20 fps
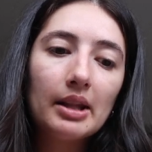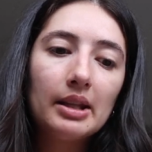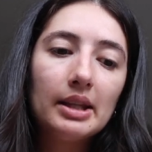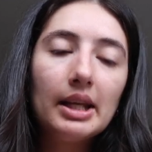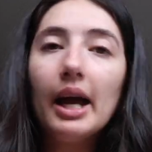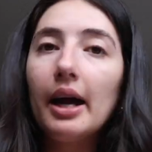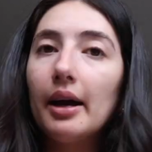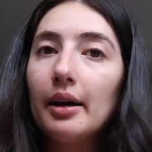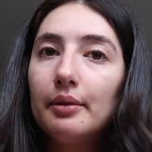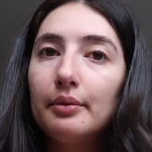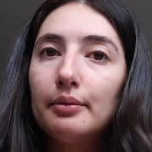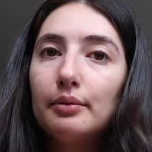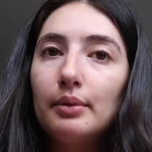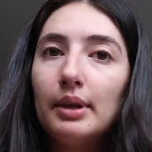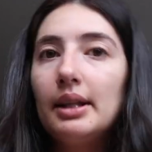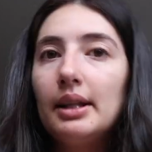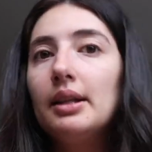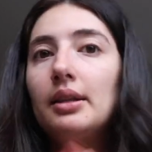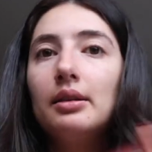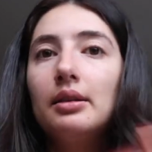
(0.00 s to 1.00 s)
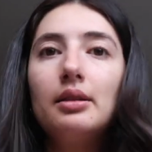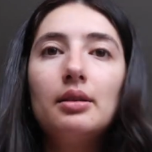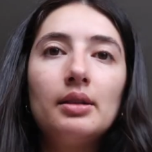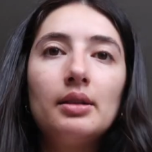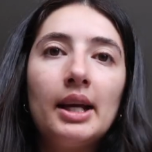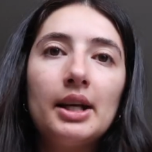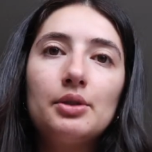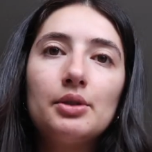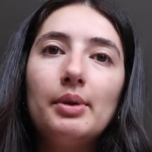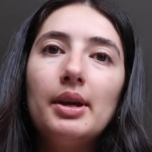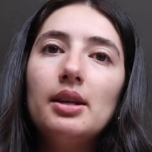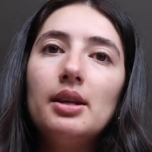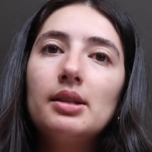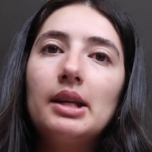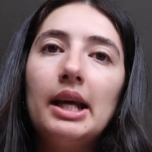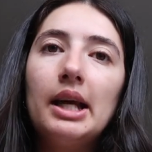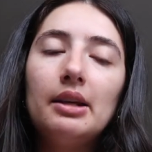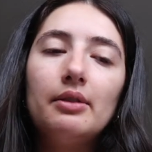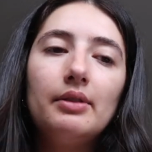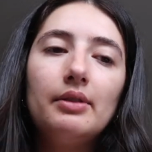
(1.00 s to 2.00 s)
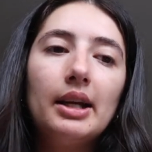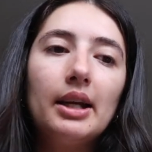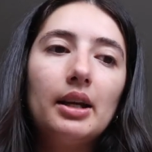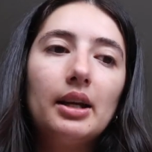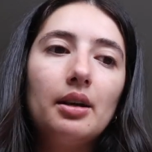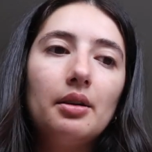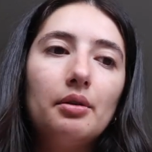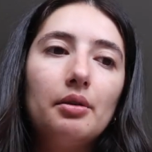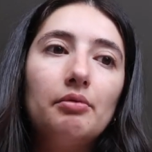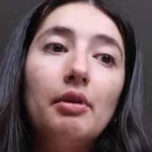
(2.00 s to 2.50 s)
Yeah, and then next week is kind of like